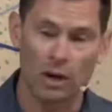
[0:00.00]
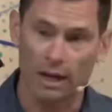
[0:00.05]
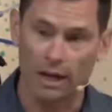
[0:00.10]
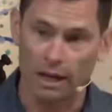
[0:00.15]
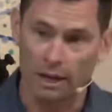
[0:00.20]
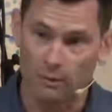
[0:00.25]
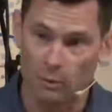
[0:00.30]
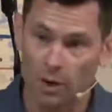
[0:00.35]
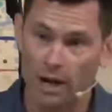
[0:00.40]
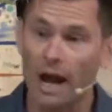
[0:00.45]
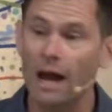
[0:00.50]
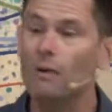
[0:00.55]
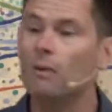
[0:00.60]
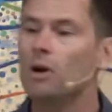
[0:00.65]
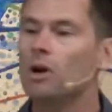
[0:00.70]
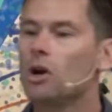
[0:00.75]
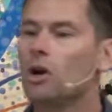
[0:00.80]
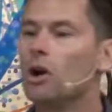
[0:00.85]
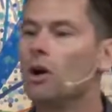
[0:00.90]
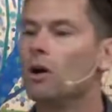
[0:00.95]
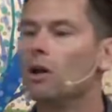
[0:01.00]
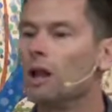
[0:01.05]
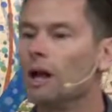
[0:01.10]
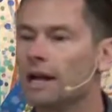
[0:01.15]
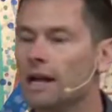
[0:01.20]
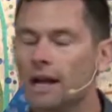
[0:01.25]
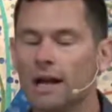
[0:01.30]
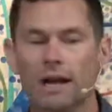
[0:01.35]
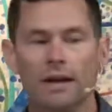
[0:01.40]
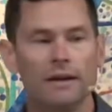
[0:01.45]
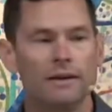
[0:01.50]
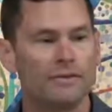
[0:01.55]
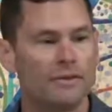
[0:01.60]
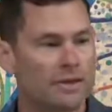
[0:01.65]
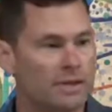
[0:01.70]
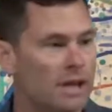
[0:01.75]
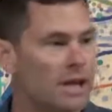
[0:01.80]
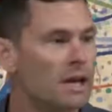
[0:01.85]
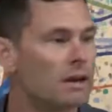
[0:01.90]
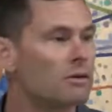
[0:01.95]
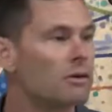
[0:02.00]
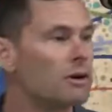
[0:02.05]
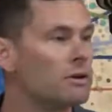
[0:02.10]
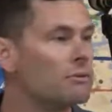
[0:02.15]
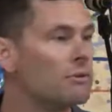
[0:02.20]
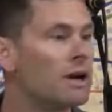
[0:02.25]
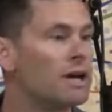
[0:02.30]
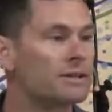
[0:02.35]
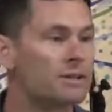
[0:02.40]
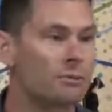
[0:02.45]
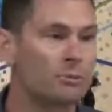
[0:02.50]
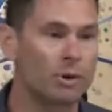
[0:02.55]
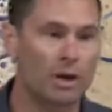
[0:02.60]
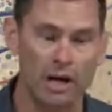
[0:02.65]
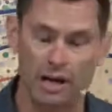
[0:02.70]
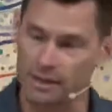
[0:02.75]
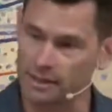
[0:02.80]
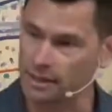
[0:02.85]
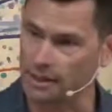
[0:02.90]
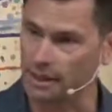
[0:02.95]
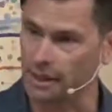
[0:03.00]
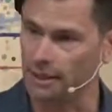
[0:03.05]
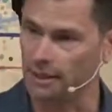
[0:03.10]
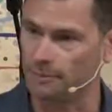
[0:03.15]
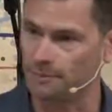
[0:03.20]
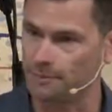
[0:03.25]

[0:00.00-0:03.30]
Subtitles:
in what I would call a kind of sacred reciprocity.